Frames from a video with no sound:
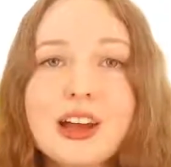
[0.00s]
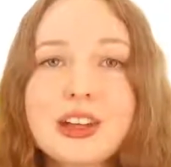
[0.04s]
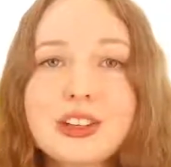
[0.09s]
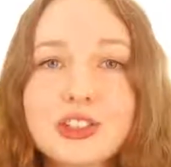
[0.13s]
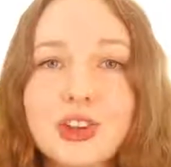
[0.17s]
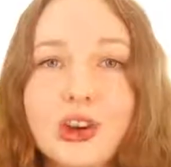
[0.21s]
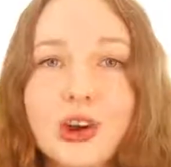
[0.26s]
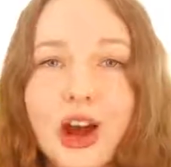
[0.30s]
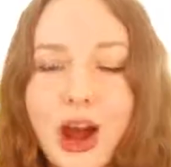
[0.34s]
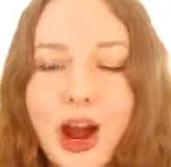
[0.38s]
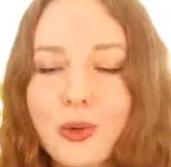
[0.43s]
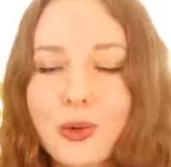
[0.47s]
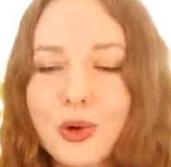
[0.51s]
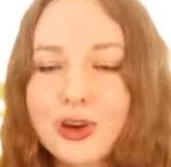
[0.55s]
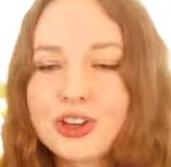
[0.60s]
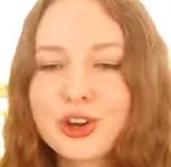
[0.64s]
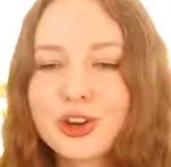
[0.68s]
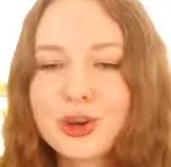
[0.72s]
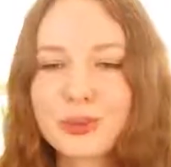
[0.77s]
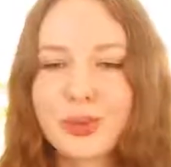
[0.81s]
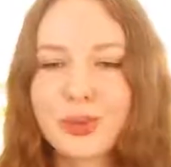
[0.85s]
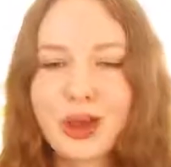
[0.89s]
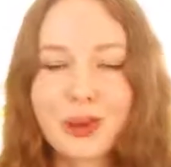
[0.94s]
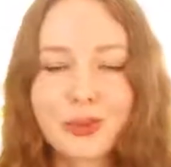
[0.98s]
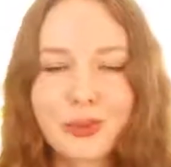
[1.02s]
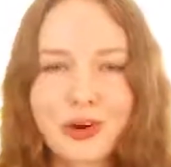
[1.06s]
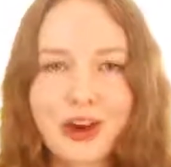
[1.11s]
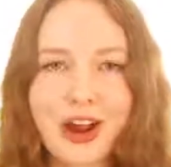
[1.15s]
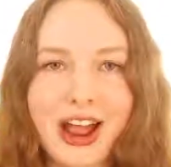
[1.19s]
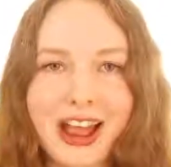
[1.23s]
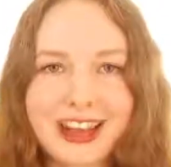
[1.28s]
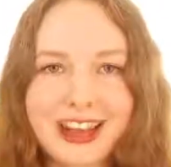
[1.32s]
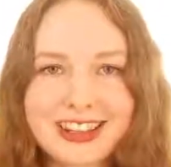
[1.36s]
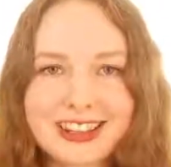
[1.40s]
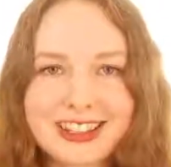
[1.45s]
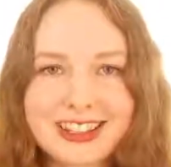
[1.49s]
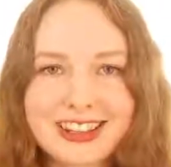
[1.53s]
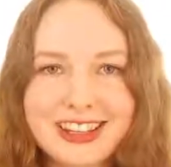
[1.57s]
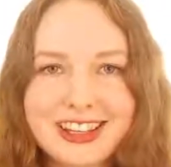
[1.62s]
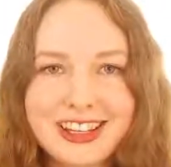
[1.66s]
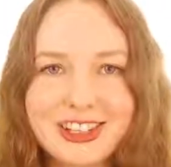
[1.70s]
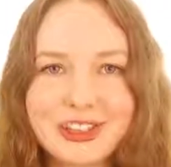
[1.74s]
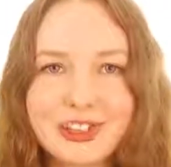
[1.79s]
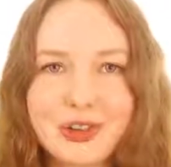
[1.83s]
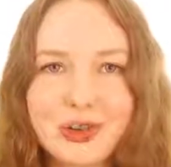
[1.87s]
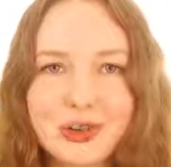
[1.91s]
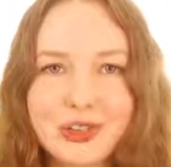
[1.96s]
So I want you to memorize
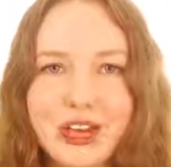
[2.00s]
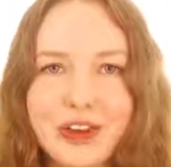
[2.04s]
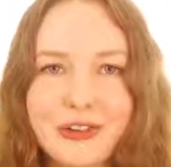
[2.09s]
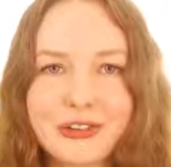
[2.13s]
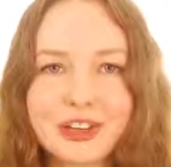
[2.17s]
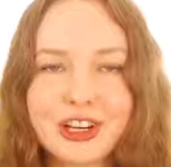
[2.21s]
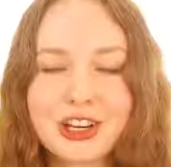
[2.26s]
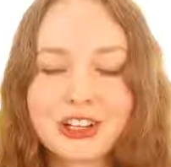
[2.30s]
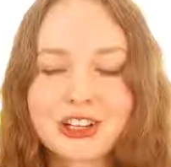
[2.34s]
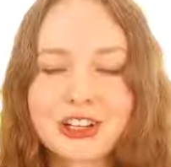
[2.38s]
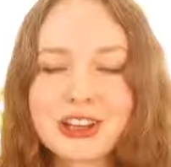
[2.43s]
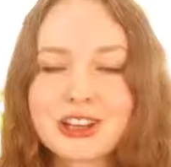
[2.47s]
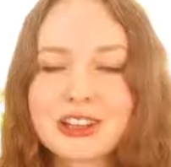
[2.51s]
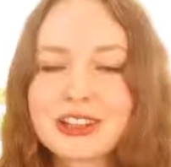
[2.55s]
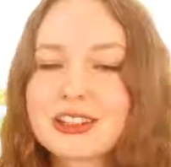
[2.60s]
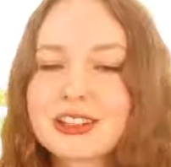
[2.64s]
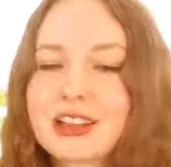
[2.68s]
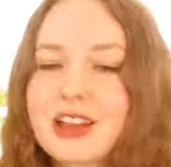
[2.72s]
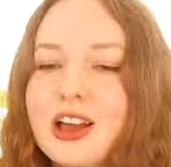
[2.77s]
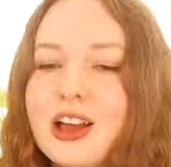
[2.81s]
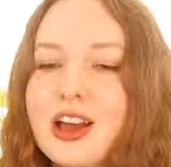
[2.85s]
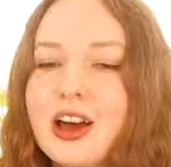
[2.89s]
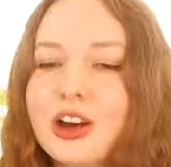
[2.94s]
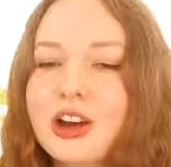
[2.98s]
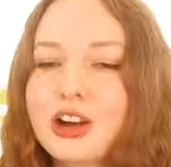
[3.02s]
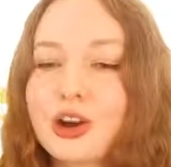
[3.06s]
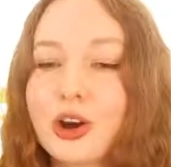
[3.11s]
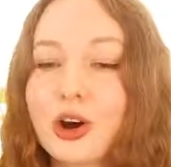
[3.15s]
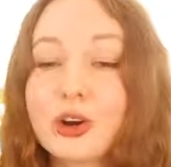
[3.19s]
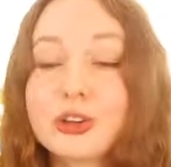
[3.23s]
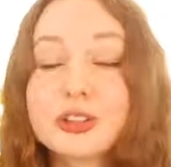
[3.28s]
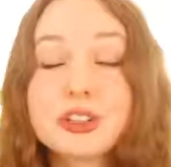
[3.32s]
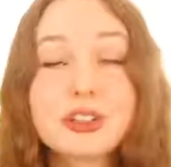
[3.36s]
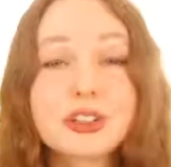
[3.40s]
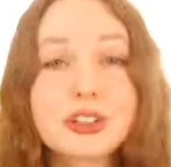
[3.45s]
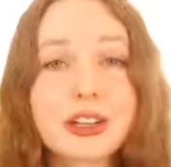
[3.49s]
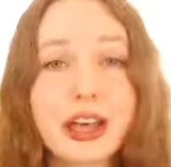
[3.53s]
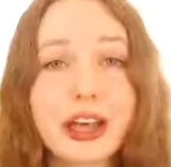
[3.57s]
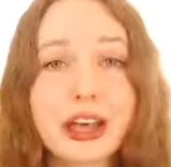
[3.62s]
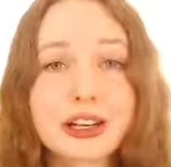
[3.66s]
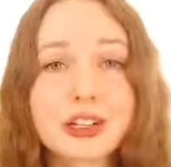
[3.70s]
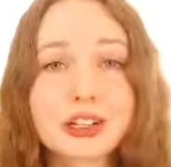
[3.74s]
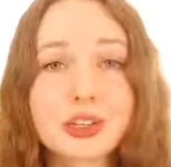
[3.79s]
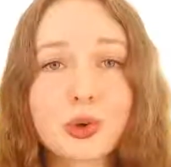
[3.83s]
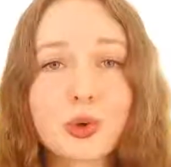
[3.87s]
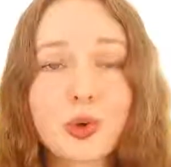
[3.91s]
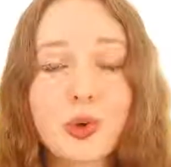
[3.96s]
these new definitions. Cos is the
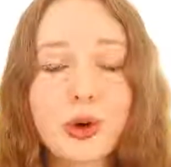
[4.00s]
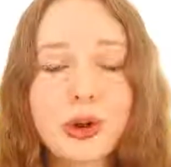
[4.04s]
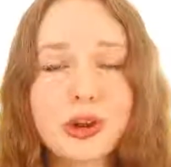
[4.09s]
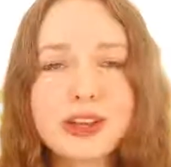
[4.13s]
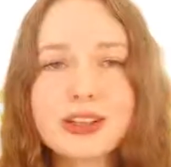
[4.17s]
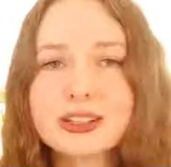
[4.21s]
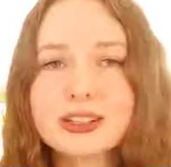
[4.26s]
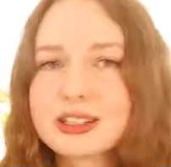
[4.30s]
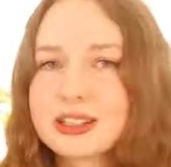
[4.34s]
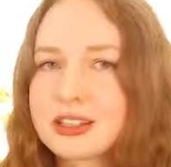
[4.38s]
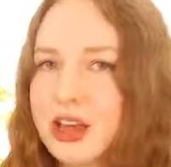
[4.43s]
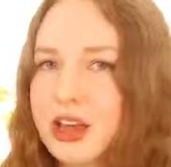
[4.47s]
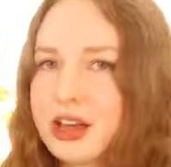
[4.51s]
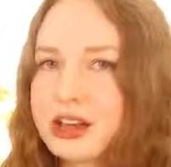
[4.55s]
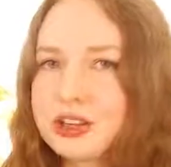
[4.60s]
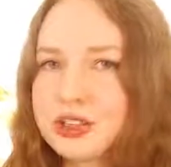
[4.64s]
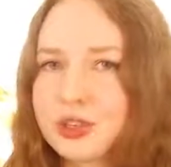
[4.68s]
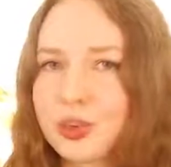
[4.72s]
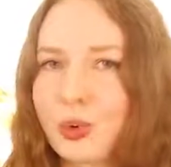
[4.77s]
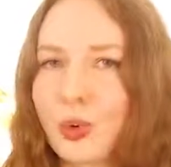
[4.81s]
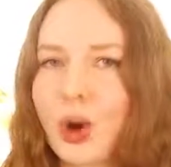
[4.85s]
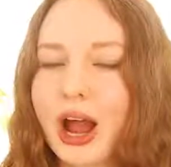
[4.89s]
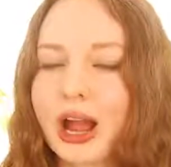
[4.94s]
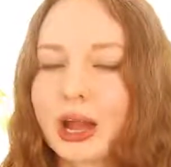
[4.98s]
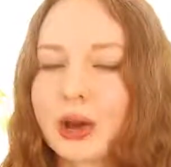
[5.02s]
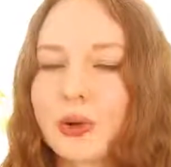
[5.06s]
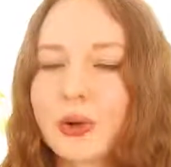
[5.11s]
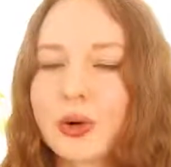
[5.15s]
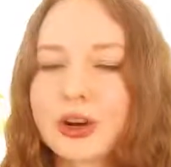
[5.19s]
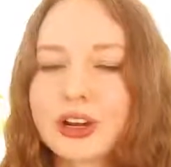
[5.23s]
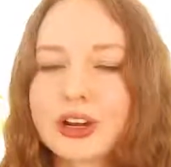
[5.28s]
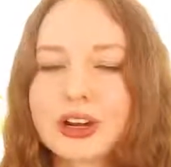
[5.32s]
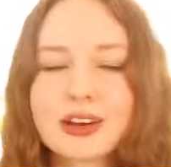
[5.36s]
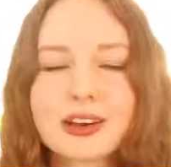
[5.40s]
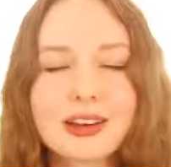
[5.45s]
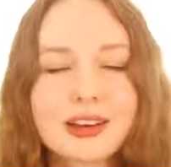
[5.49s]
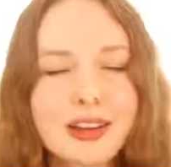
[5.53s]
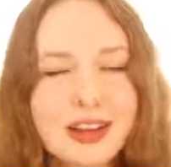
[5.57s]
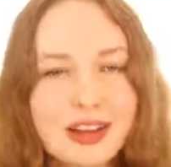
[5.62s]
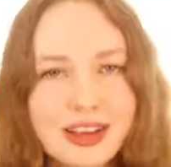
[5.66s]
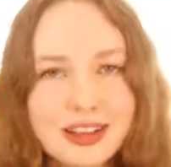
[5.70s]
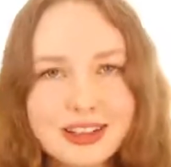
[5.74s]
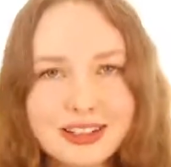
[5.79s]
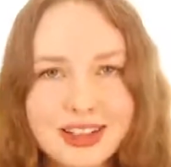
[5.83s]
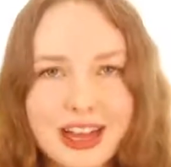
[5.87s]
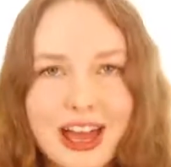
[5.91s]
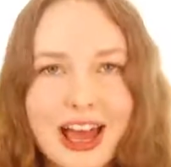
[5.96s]
x-coordinate, sine is the y-coordinate,
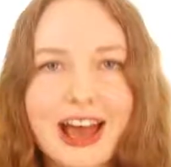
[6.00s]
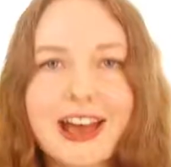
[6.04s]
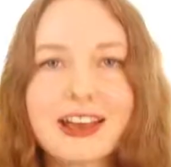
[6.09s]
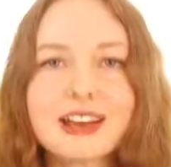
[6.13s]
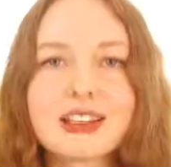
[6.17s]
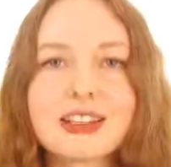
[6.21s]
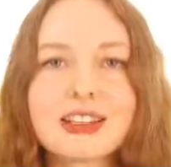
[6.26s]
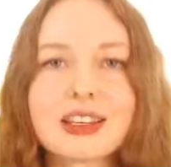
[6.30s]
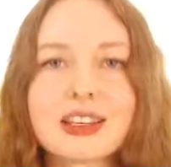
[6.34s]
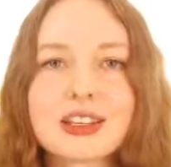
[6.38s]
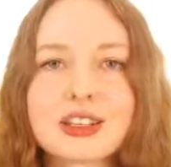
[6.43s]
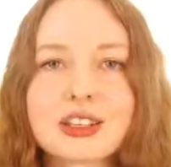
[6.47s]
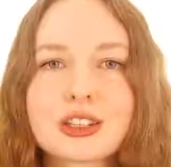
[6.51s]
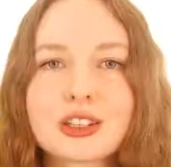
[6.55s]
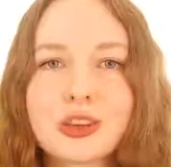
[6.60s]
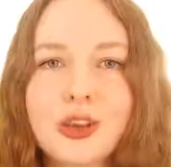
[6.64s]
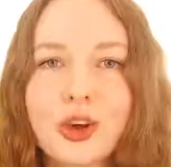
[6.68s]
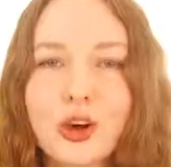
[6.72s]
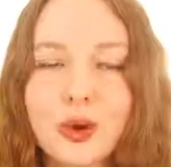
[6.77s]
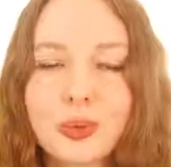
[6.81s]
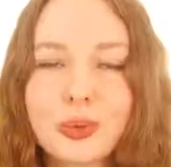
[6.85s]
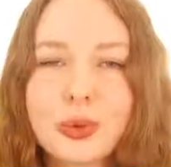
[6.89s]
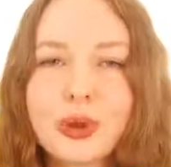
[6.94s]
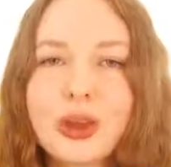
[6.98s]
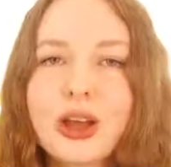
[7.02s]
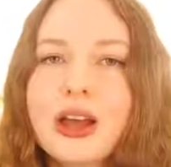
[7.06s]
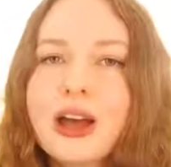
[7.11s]
tan is the slope.